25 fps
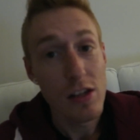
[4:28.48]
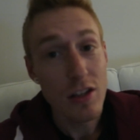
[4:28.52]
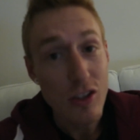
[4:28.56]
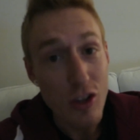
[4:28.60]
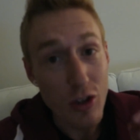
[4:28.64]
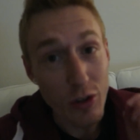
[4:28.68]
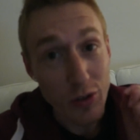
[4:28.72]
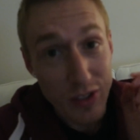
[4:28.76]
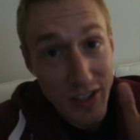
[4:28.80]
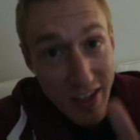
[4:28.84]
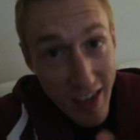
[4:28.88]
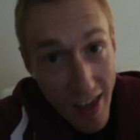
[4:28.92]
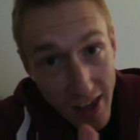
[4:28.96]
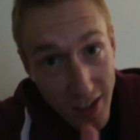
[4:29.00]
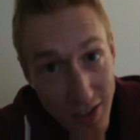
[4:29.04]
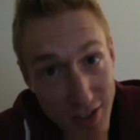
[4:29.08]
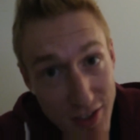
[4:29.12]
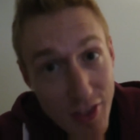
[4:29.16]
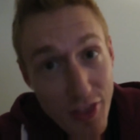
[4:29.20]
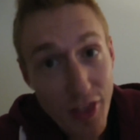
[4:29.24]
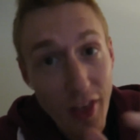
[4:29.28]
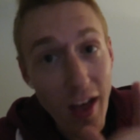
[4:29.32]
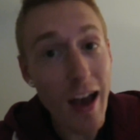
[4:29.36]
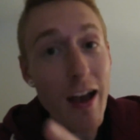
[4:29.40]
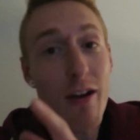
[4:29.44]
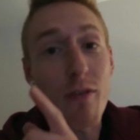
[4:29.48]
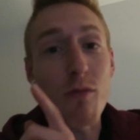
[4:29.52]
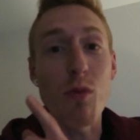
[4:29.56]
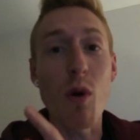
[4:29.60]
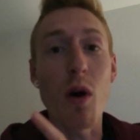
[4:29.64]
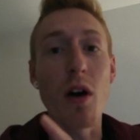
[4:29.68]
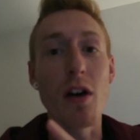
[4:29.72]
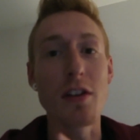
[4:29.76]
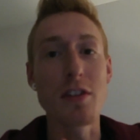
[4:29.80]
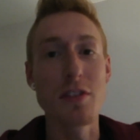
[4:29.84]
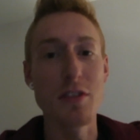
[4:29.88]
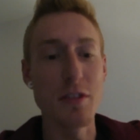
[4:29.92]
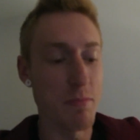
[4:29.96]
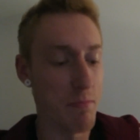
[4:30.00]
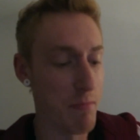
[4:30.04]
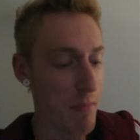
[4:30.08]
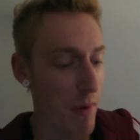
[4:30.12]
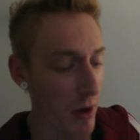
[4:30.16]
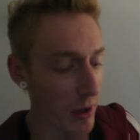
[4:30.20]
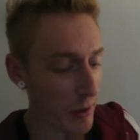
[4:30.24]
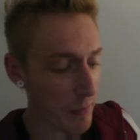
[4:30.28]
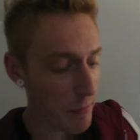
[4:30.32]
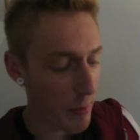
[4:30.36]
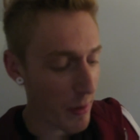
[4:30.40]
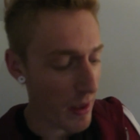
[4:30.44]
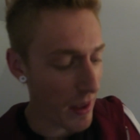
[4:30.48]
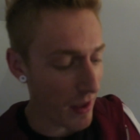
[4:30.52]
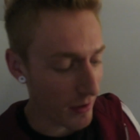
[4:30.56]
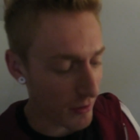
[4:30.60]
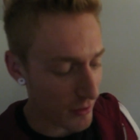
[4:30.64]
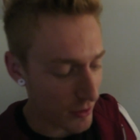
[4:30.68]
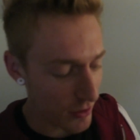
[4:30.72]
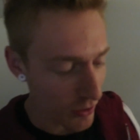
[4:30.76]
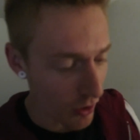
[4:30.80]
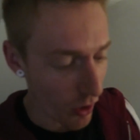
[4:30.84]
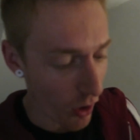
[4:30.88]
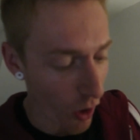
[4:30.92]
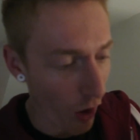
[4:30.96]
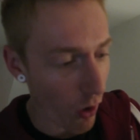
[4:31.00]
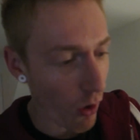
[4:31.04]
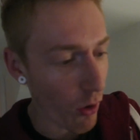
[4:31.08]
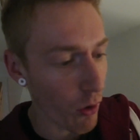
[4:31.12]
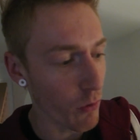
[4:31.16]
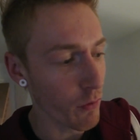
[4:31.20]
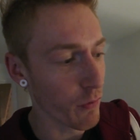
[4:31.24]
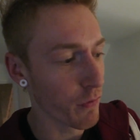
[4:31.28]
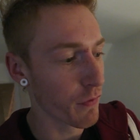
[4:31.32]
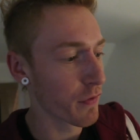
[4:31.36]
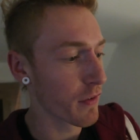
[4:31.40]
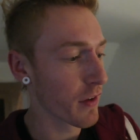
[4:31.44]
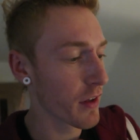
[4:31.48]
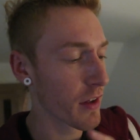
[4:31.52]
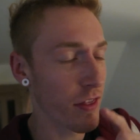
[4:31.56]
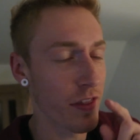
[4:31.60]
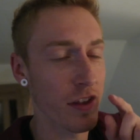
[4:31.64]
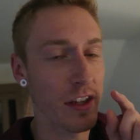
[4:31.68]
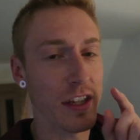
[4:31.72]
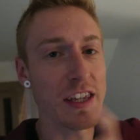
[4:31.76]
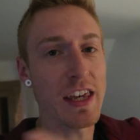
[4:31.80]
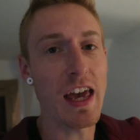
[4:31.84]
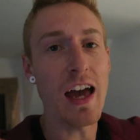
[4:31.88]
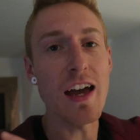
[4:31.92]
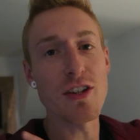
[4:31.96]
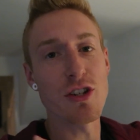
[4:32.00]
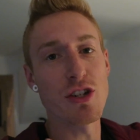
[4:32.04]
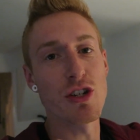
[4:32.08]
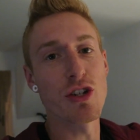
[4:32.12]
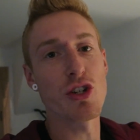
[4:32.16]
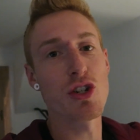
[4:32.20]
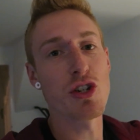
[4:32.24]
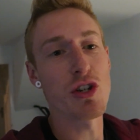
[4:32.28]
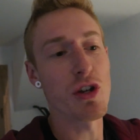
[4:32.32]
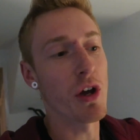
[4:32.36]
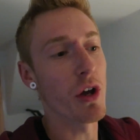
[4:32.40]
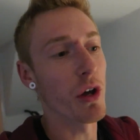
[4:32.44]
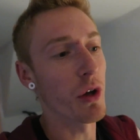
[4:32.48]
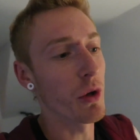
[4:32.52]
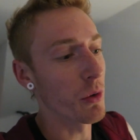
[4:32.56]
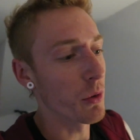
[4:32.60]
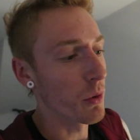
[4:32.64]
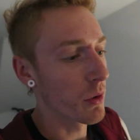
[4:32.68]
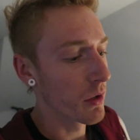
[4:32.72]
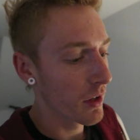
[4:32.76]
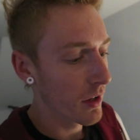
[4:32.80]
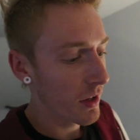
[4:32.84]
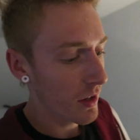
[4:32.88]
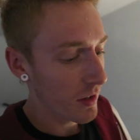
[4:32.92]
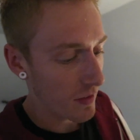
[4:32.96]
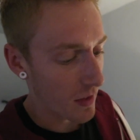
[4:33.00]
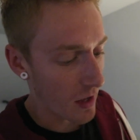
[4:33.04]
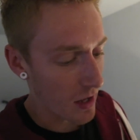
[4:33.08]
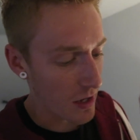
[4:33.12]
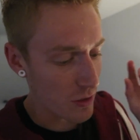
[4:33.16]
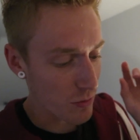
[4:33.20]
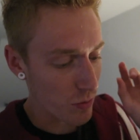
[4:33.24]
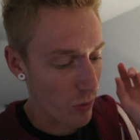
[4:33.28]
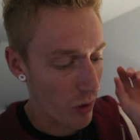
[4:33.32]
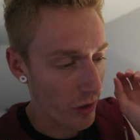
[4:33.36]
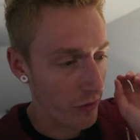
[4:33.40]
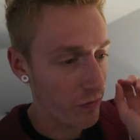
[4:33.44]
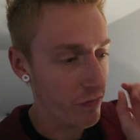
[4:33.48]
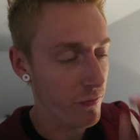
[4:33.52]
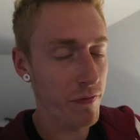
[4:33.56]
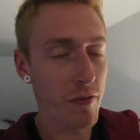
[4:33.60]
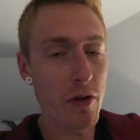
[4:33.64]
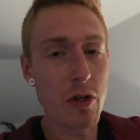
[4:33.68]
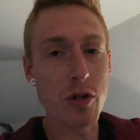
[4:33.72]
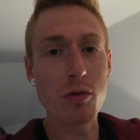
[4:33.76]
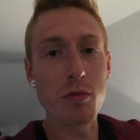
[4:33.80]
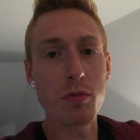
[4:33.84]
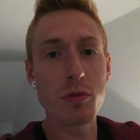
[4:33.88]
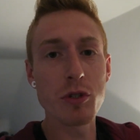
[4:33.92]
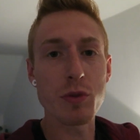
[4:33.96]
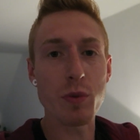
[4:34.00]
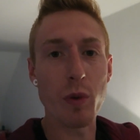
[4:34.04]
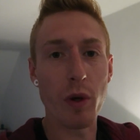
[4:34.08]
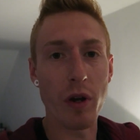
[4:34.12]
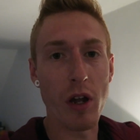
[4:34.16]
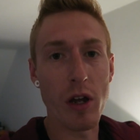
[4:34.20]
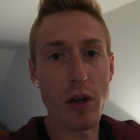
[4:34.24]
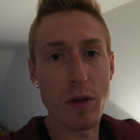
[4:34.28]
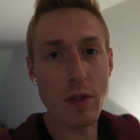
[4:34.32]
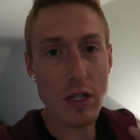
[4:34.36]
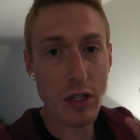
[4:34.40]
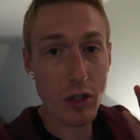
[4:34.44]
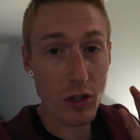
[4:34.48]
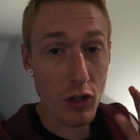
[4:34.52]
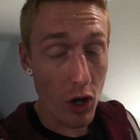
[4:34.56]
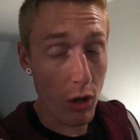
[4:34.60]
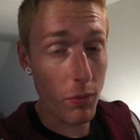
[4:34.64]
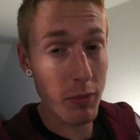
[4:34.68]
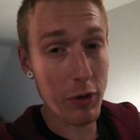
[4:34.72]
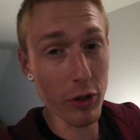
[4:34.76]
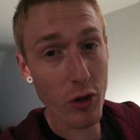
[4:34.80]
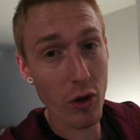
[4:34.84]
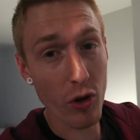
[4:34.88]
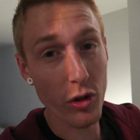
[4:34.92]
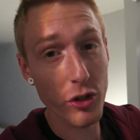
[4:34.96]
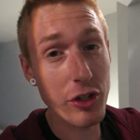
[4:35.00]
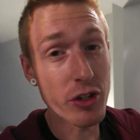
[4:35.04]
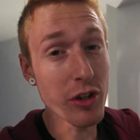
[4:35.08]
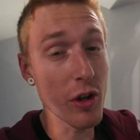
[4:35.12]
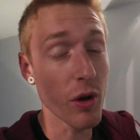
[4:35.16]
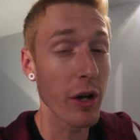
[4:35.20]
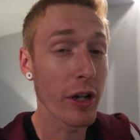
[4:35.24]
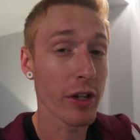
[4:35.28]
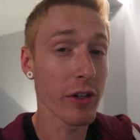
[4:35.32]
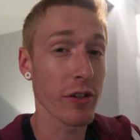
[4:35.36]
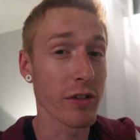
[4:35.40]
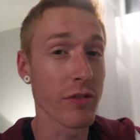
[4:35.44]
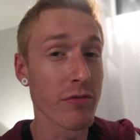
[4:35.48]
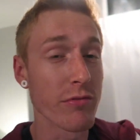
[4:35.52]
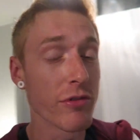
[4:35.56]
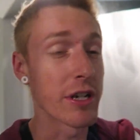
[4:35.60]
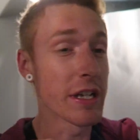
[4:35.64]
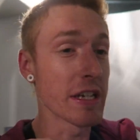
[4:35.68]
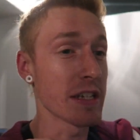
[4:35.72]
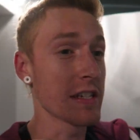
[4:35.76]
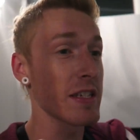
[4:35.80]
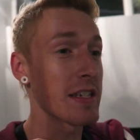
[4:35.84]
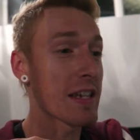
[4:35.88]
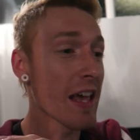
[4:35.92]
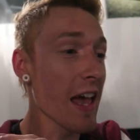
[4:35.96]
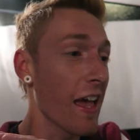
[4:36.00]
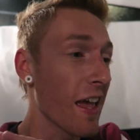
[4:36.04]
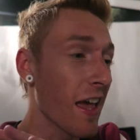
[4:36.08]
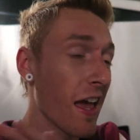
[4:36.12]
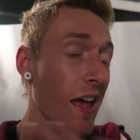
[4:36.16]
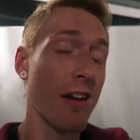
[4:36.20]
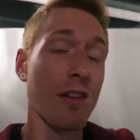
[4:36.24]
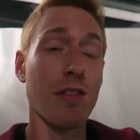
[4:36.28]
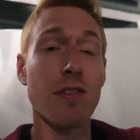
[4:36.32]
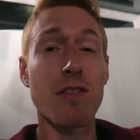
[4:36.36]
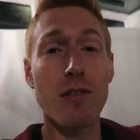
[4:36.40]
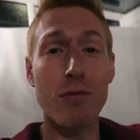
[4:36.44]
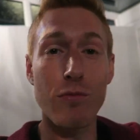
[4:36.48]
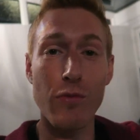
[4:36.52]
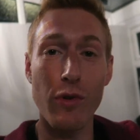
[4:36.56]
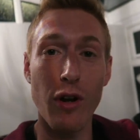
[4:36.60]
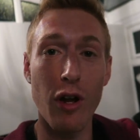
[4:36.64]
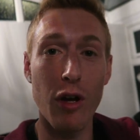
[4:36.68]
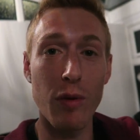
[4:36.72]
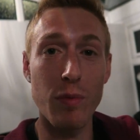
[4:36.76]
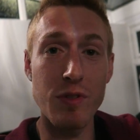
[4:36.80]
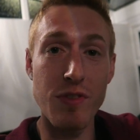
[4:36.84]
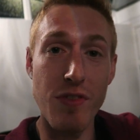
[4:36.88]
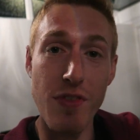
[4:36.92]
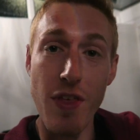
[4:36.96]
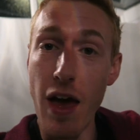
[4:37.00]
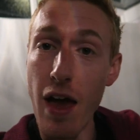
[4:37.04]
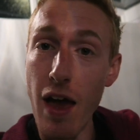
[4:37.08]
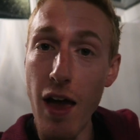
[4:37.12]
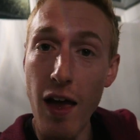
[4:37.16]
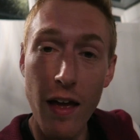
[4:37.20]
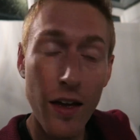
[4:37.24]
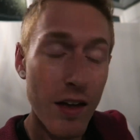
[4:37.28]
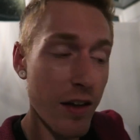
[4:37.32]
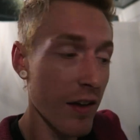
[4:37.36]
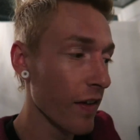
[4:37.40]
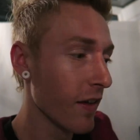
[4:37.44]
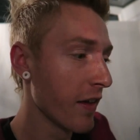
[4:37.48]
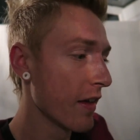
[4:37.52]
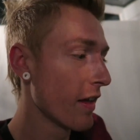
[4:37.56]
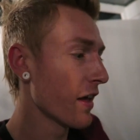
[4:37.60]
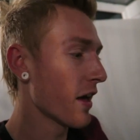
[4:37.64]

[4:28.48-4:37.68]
So yes, that was my bit of the gadget show. That is what I filmed when I was at Comic Con. You know, I couldn't really say anything when I was there.